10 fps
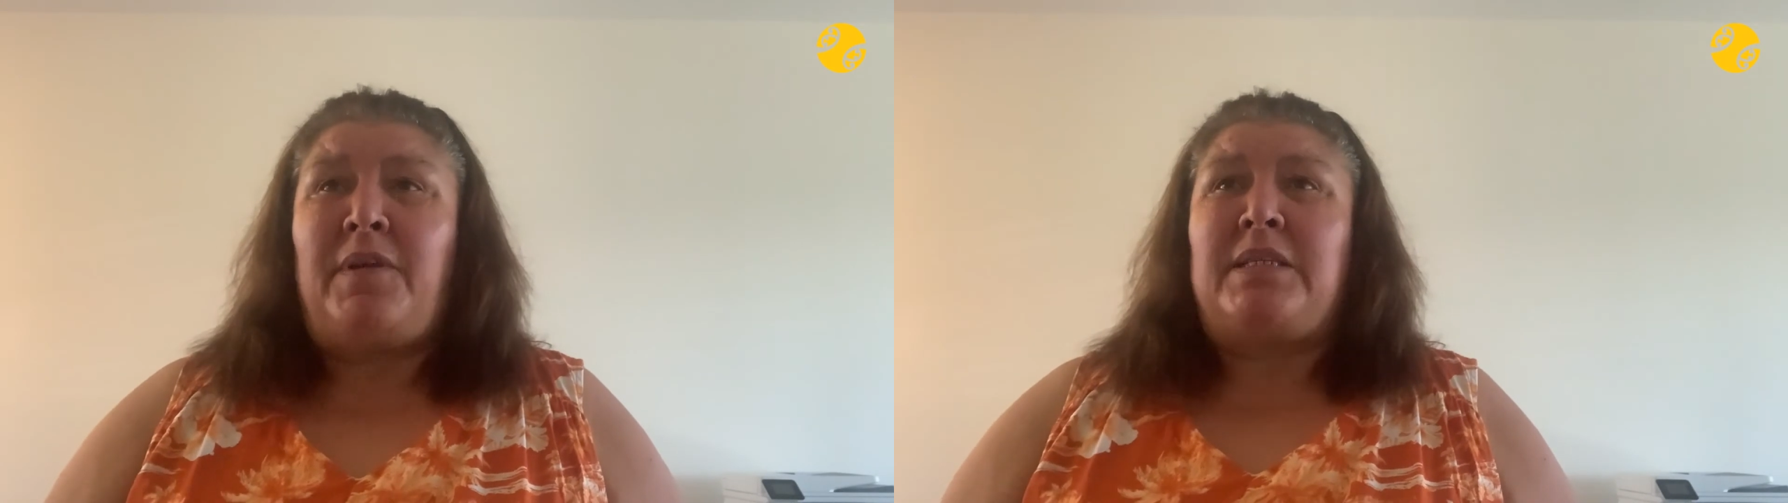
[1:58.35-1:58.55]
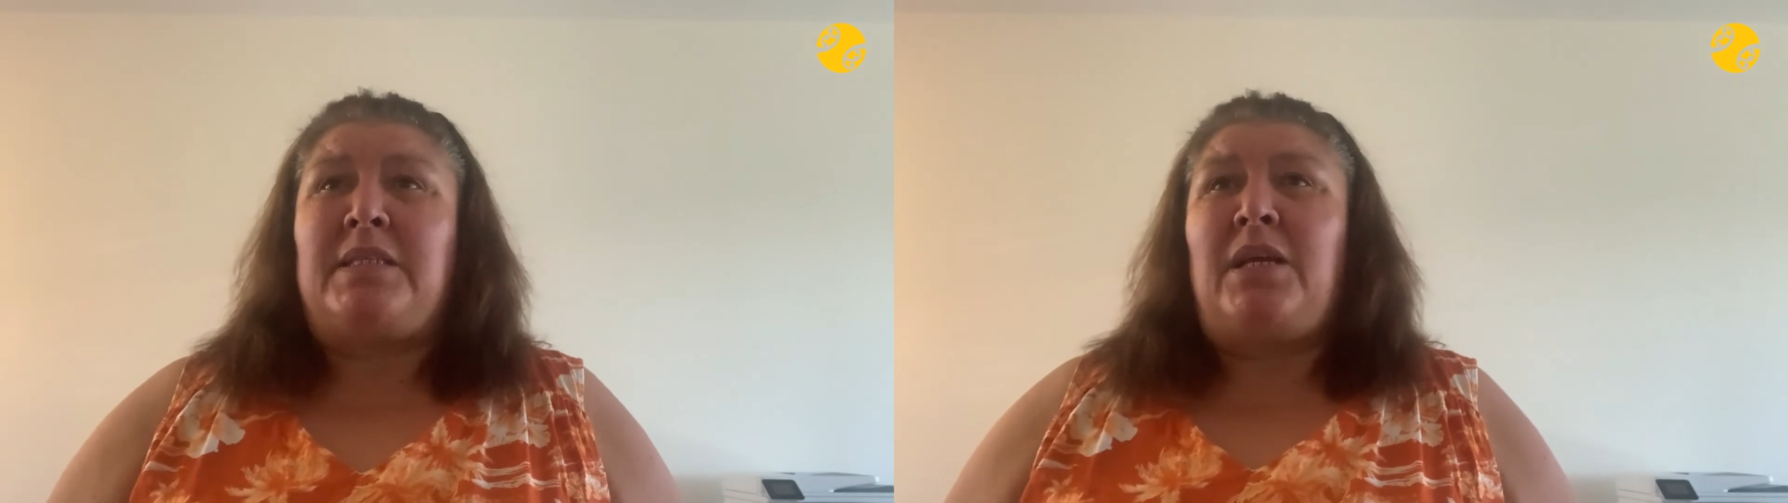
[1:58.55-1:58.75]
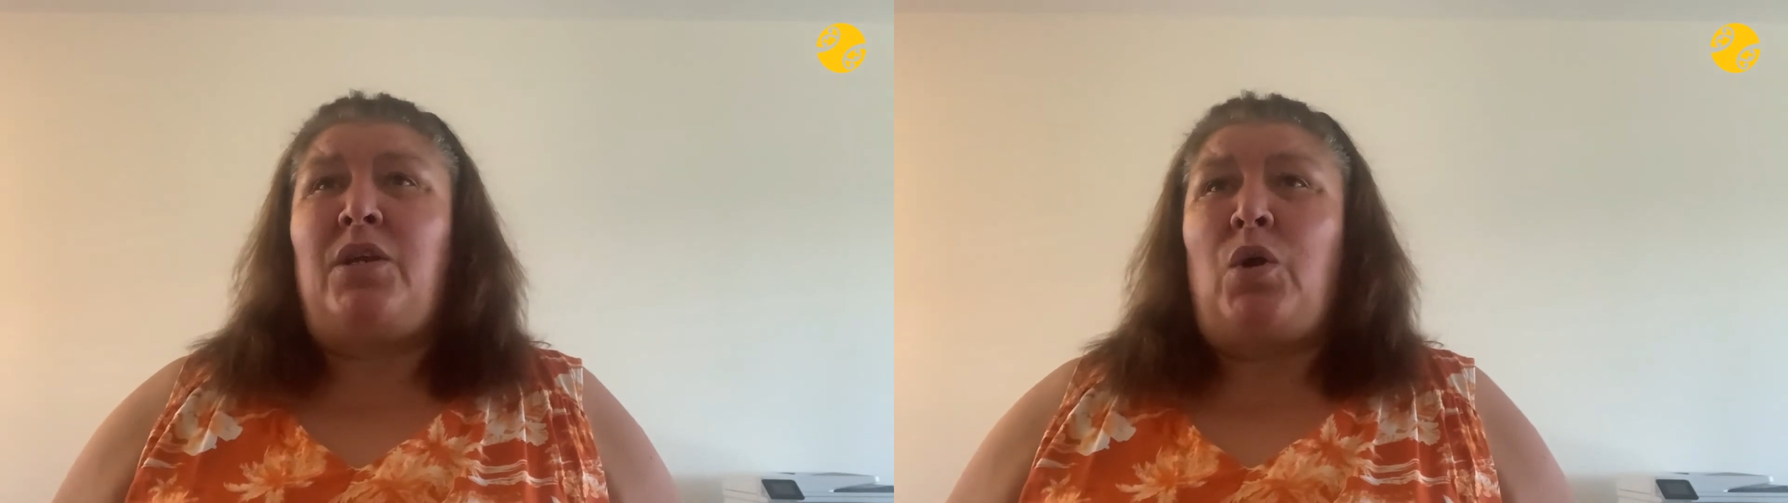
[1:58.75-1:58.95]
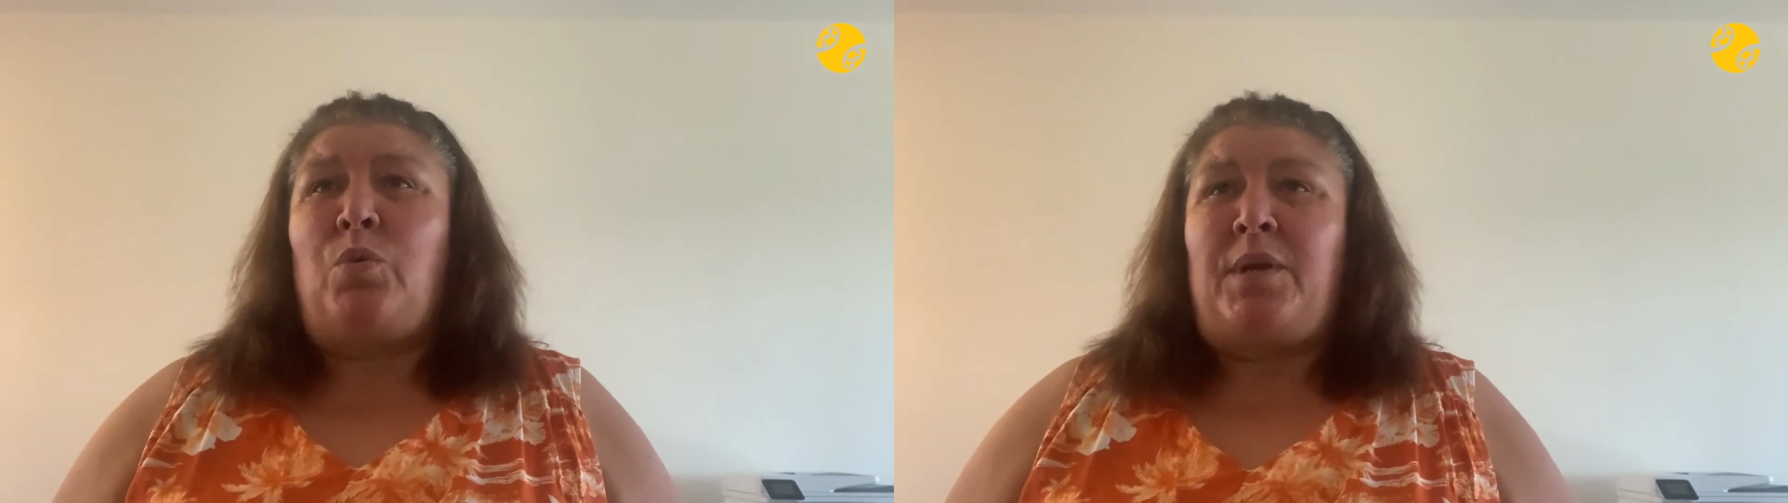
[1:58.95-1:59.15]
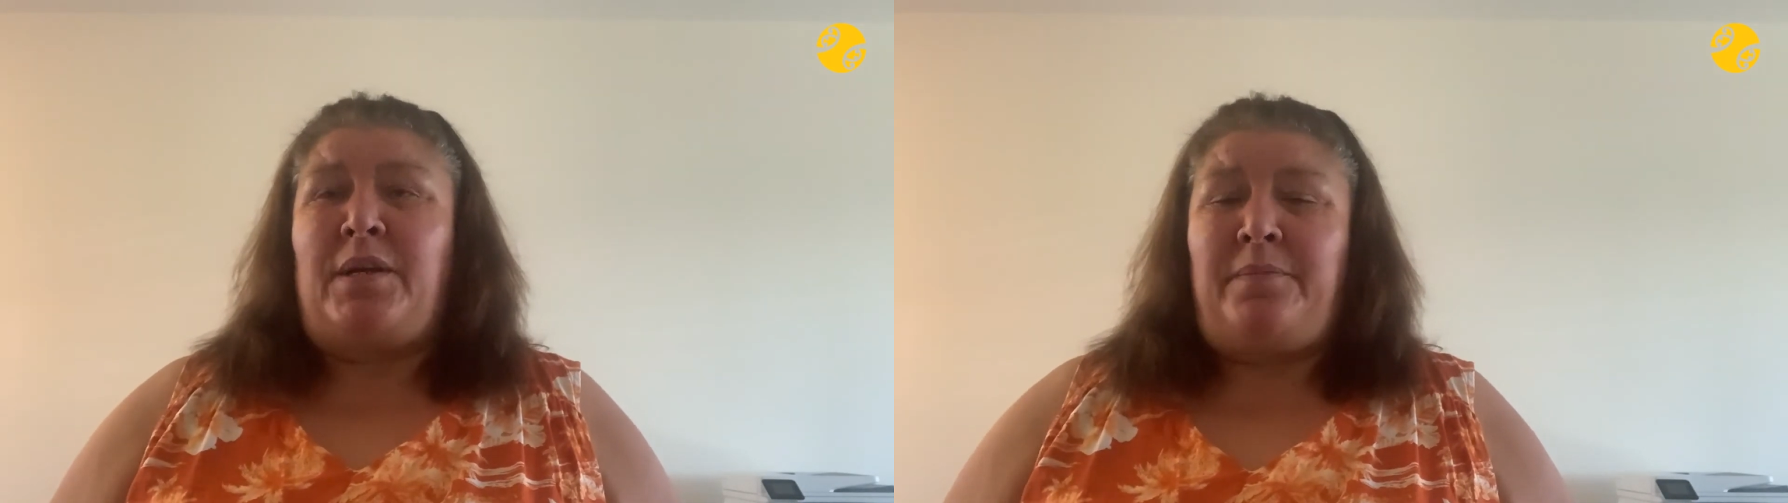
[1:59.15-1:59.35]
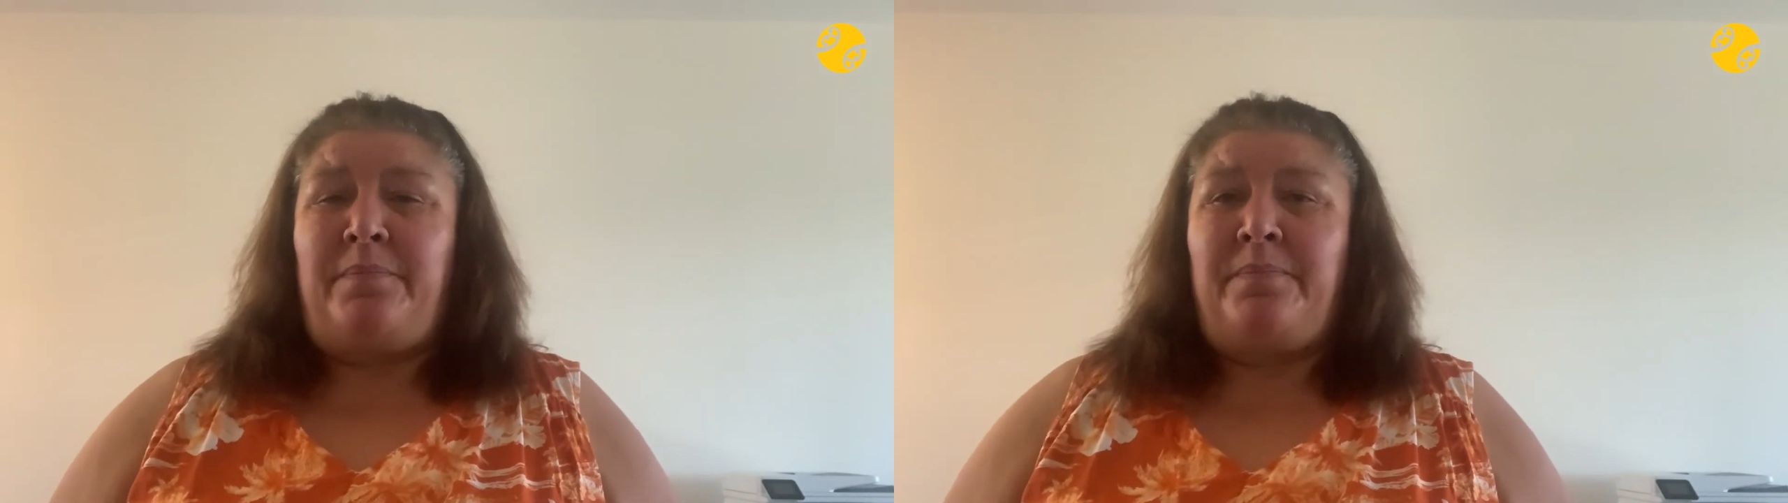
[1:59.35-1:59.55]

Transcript: years and older.